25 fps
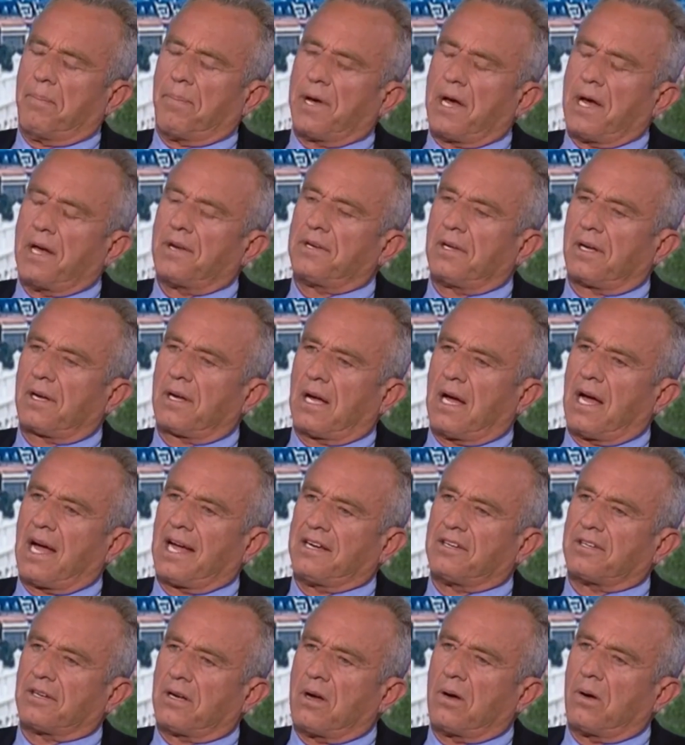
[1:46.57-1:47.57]
but
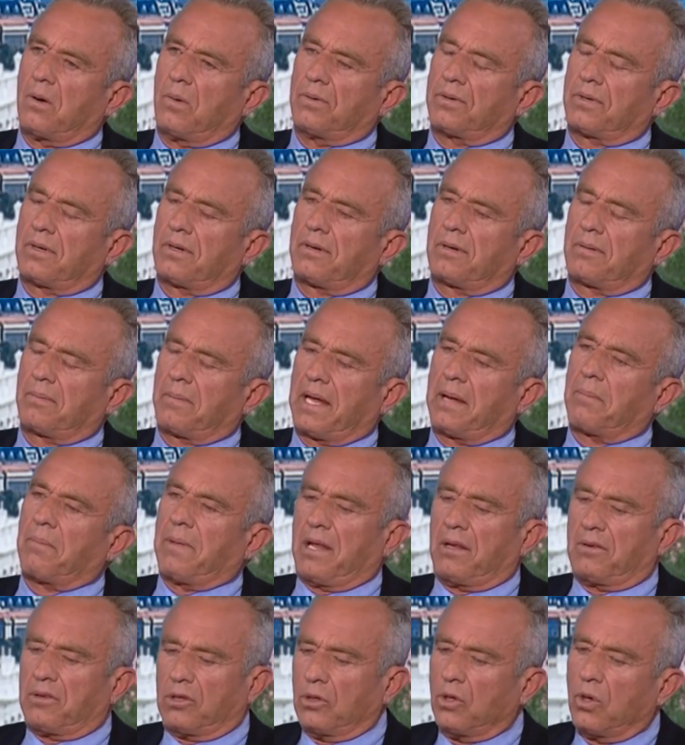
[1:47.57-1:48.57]
I don't
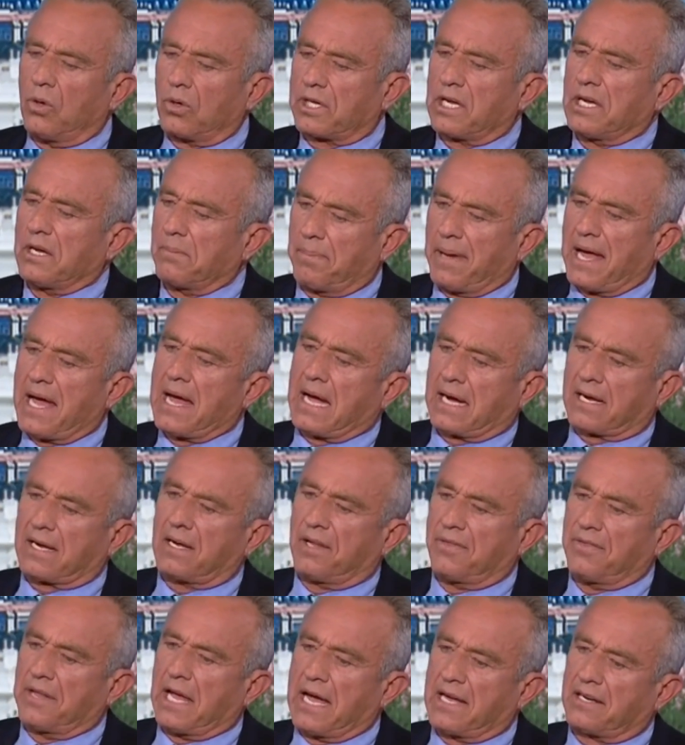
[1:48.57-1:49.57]
looking back
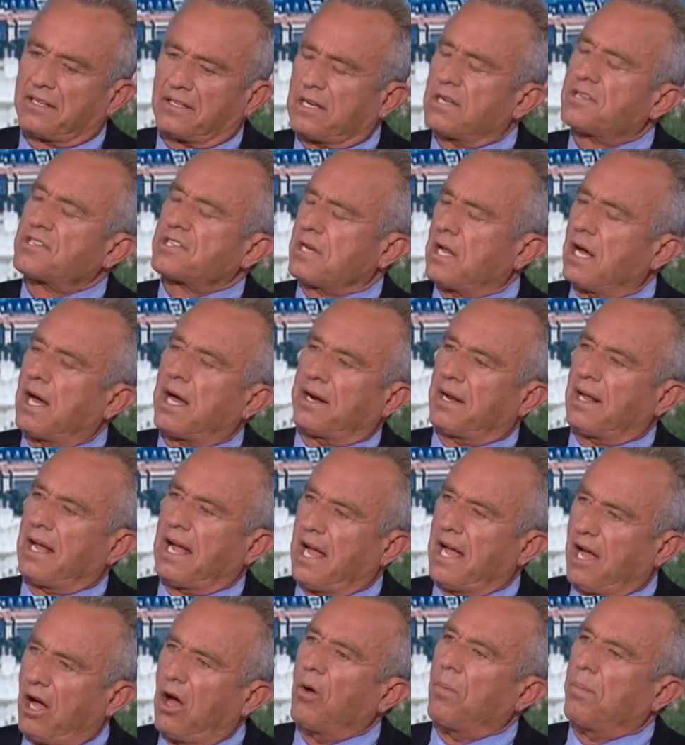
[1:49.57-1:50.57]
on that does not
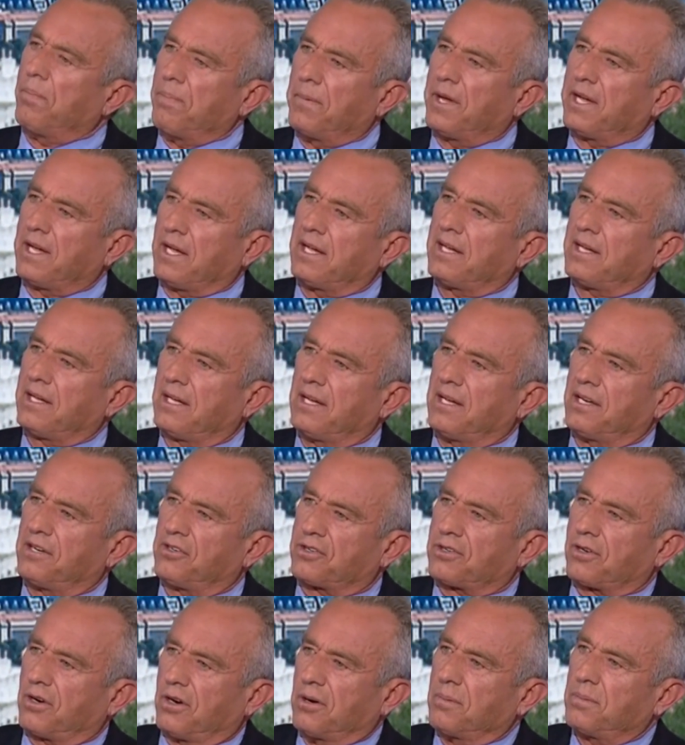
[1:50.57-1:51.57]
help me in
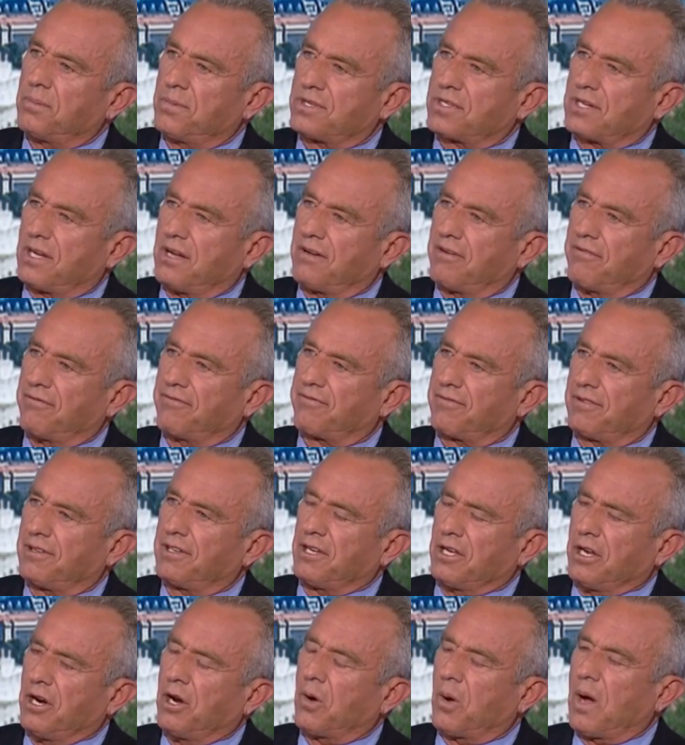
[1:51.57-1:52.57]
terms of mm-hmm.
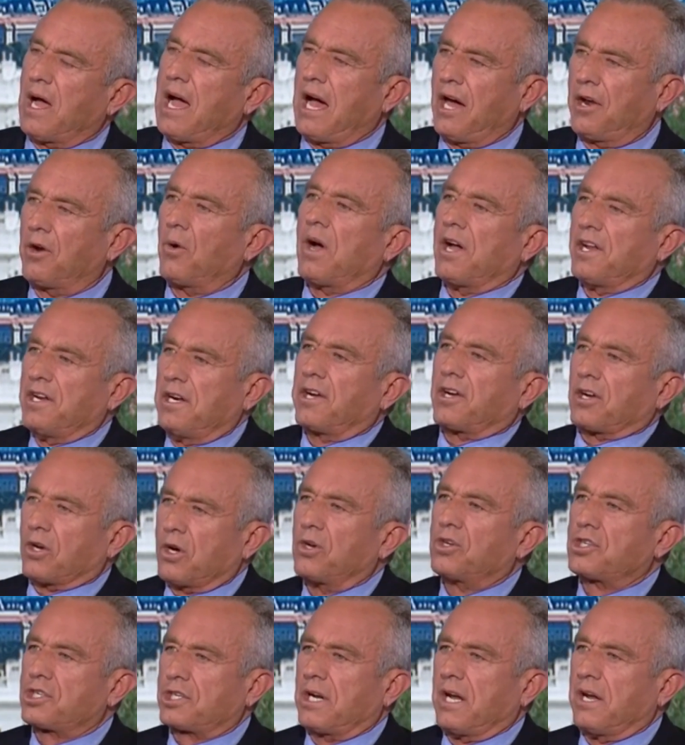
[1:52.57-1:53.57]
you know how do I
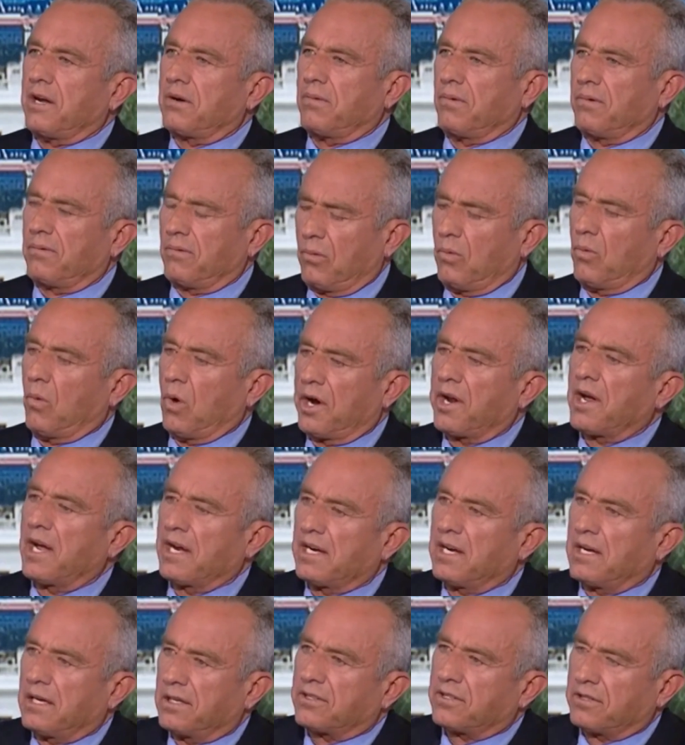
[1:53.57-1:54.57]
negotiate what I
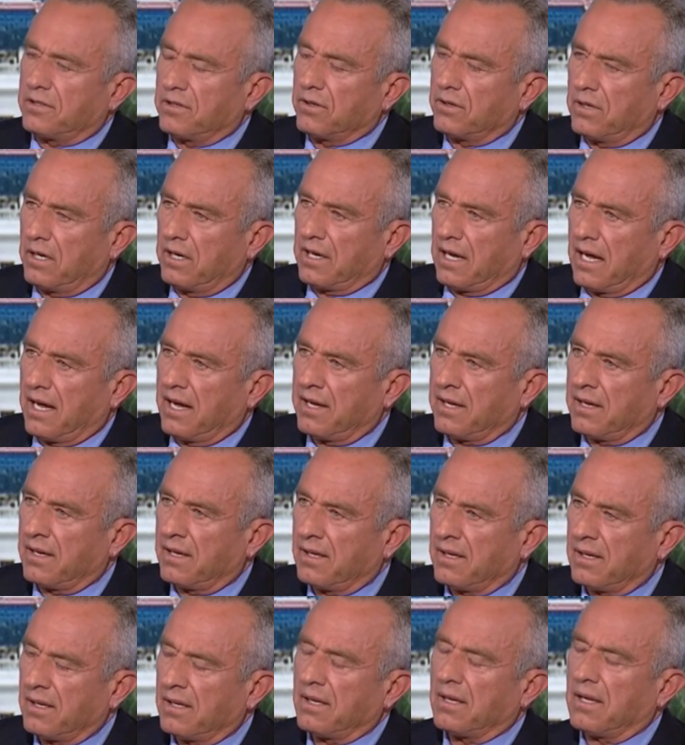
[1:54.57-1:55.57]
need to do today.
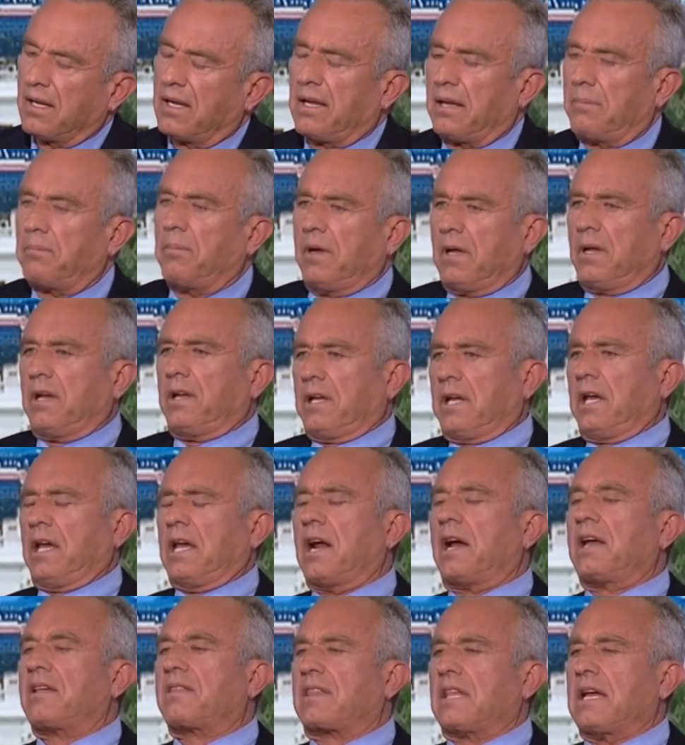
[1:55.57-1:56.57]
Mm-hmm. And
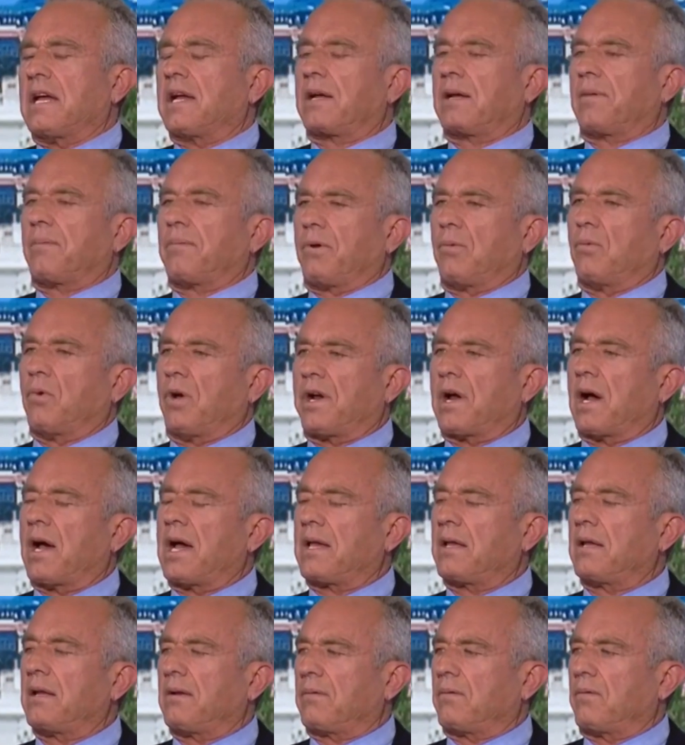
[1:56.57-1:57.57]
I think when
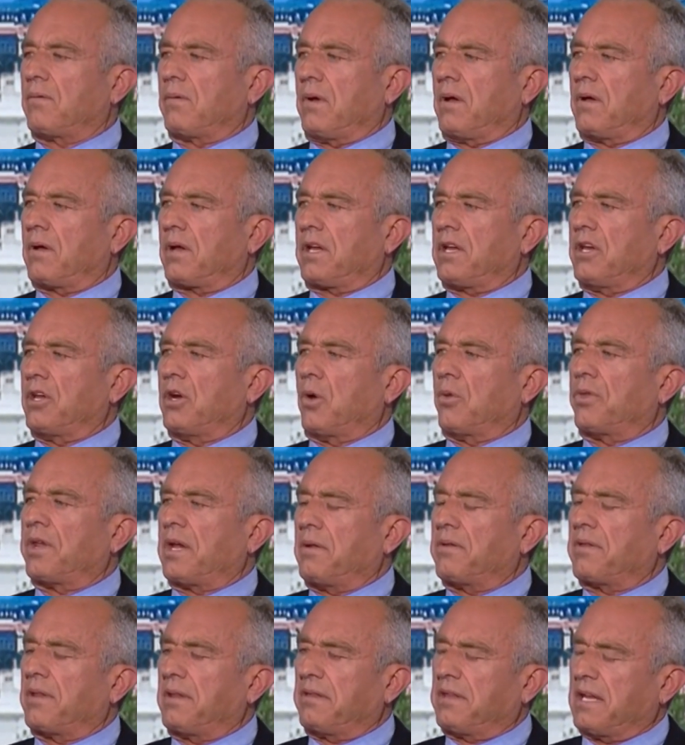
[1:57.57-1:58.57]
I uh, you know
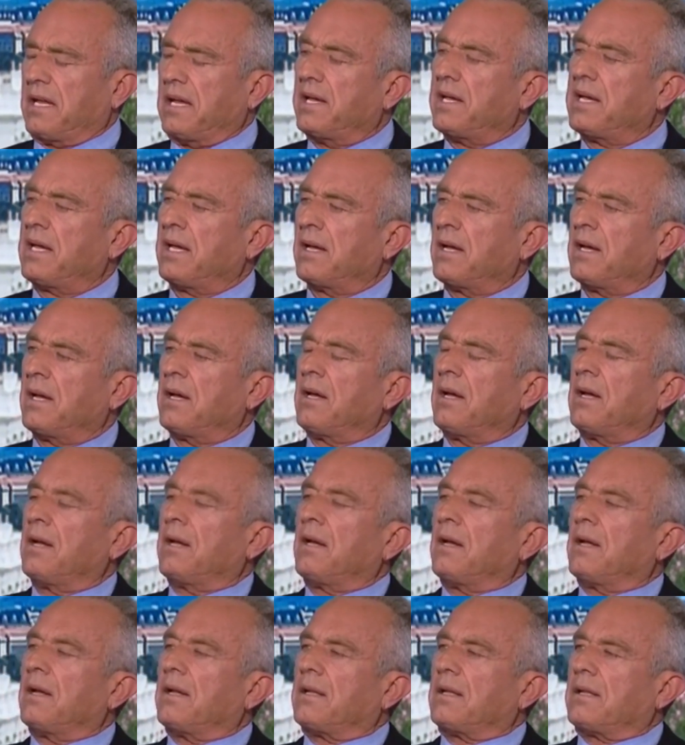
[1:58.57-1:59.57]
the, the
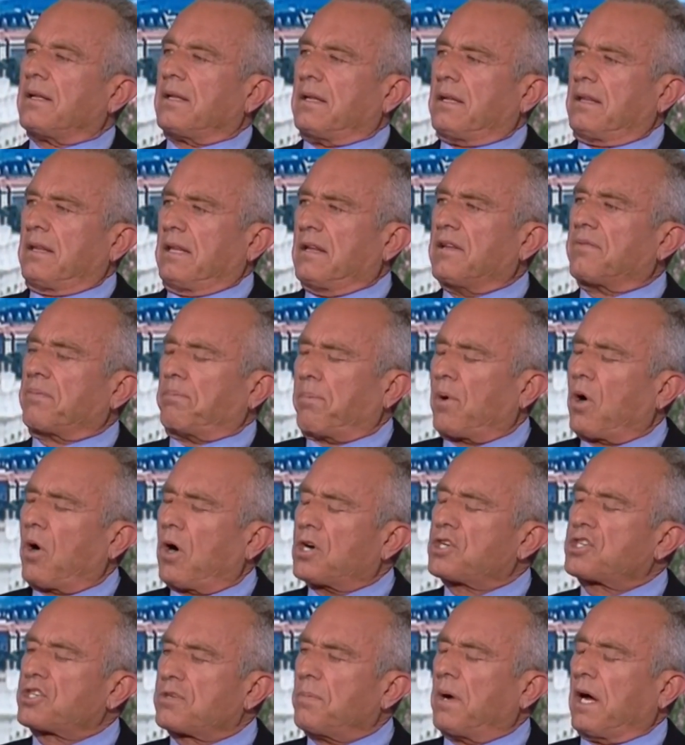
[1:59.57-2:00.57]
the
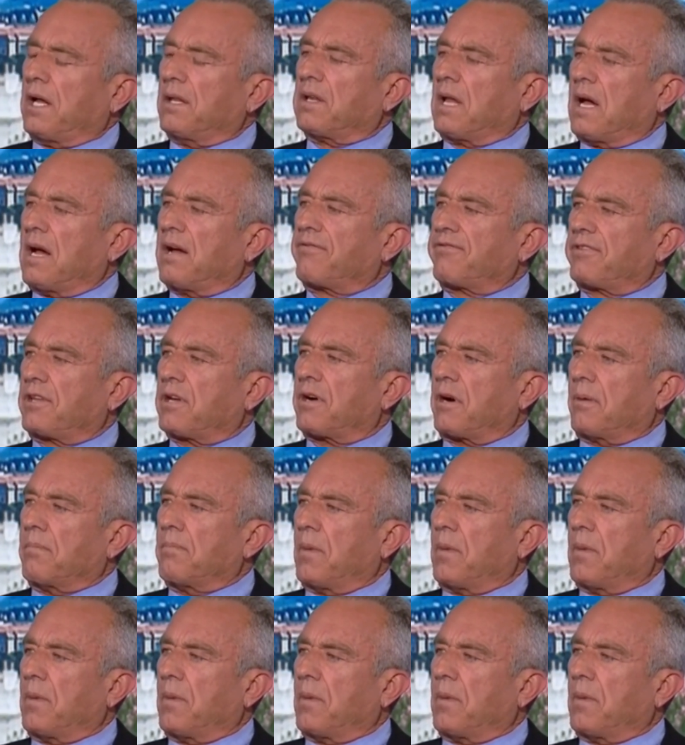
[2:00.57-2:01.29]
parts of my life that are